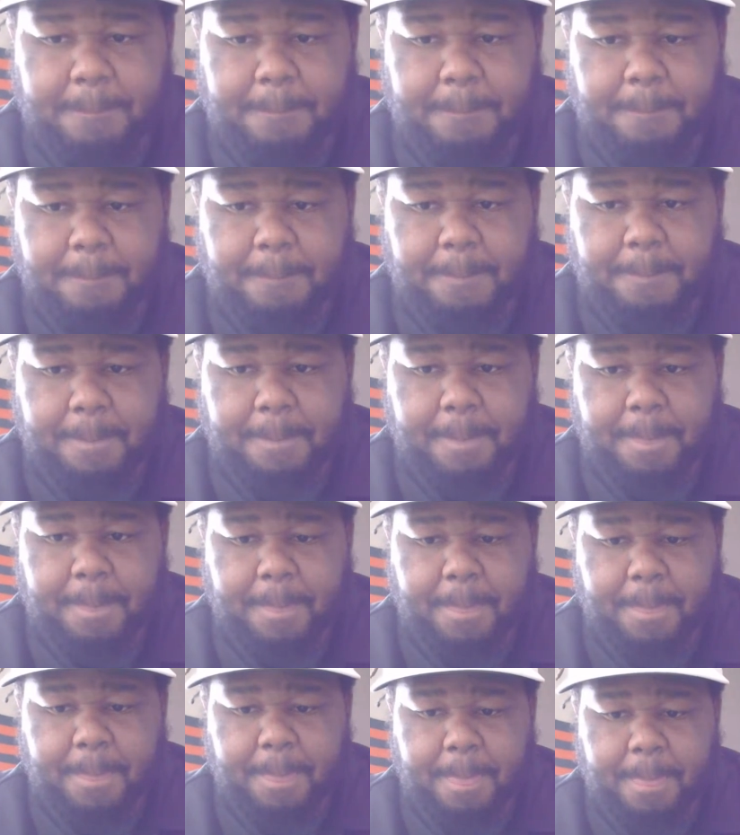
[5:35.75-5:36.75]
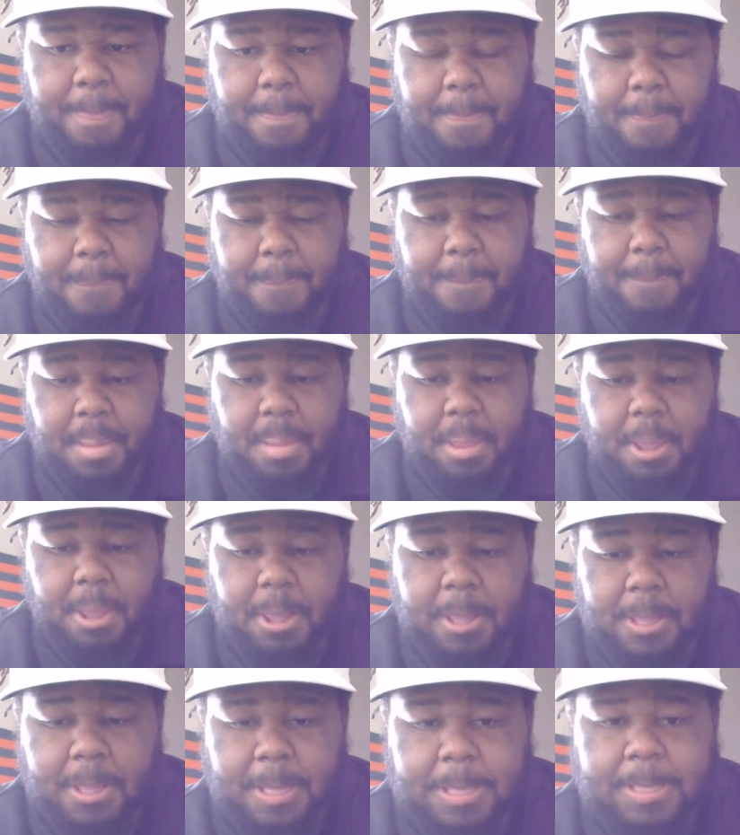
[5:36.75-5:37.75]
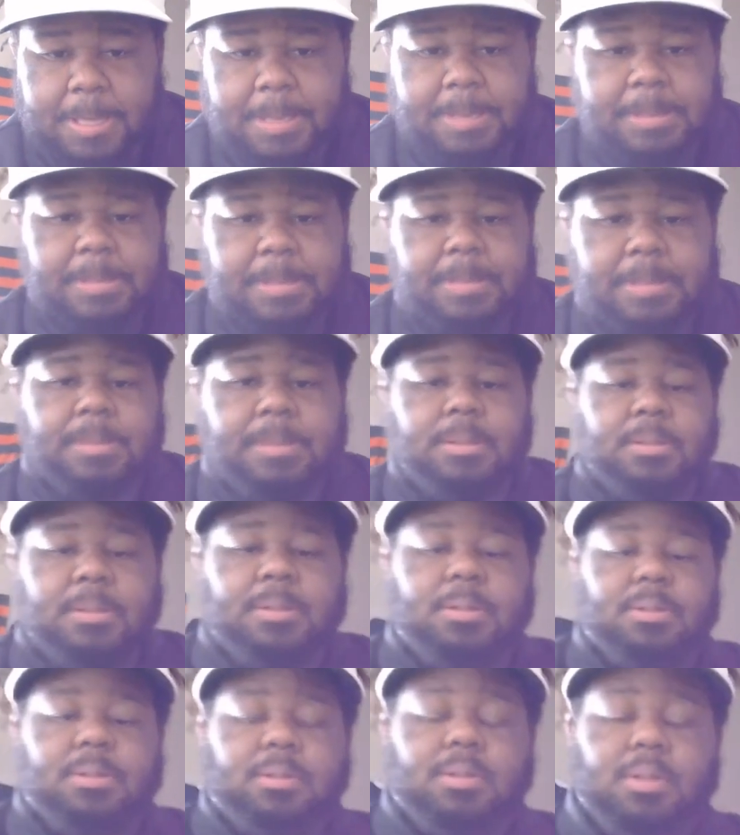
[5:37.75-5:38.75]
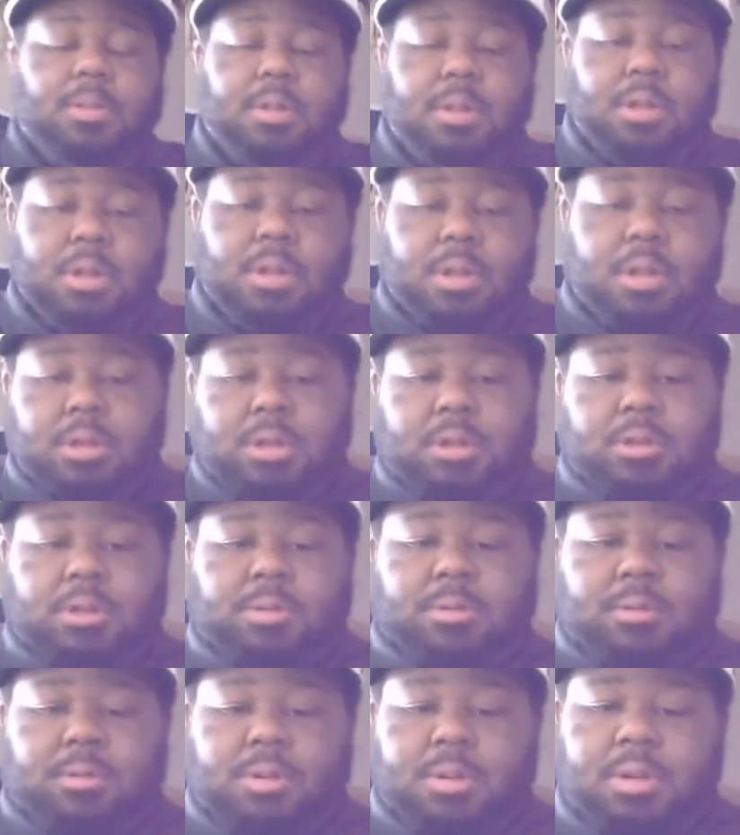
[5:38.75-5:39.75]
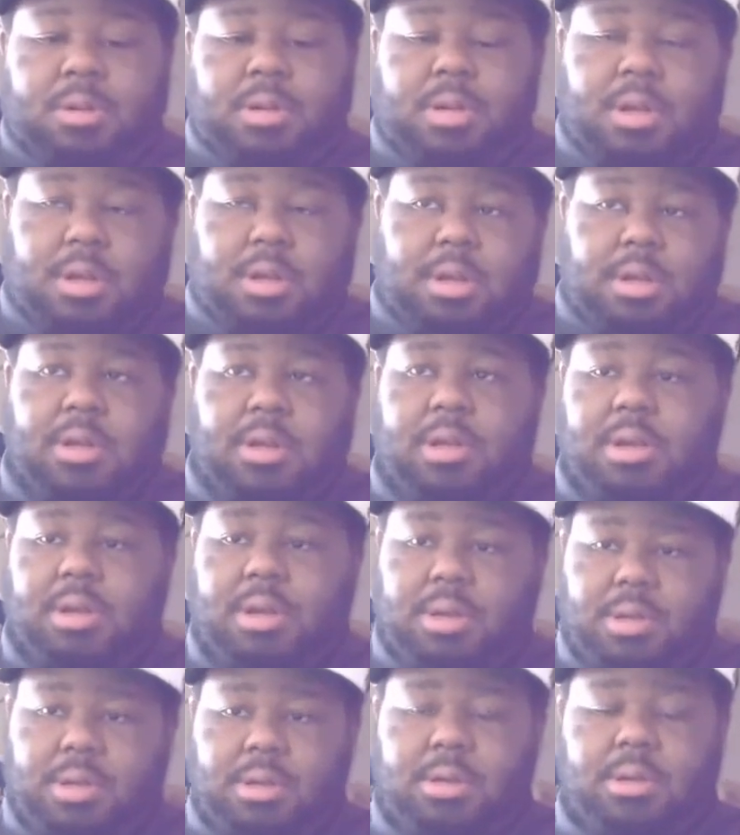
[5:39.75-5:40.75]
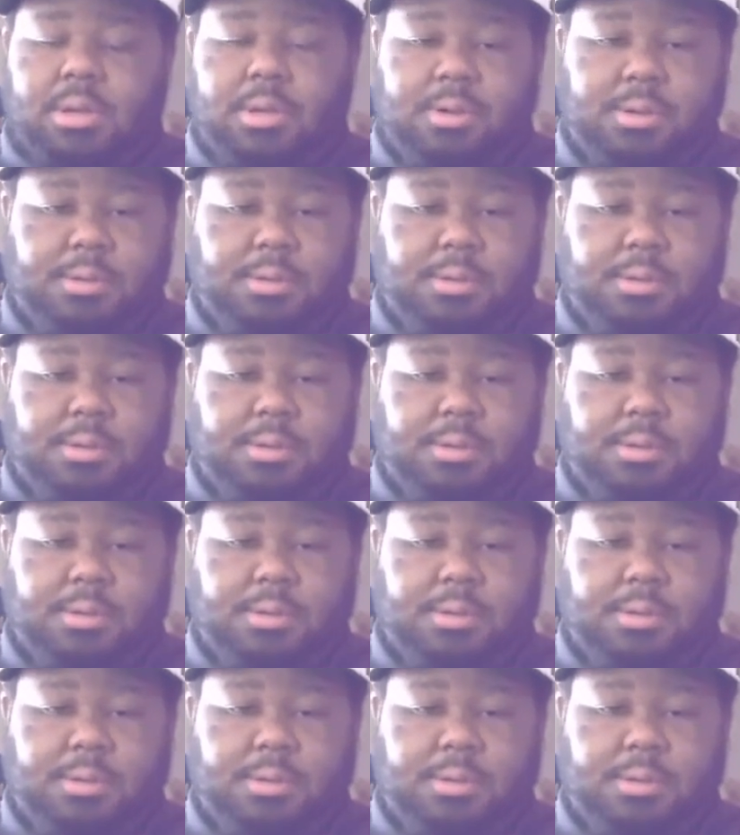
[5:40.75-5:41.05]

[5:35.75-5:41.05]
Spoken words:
[no speech]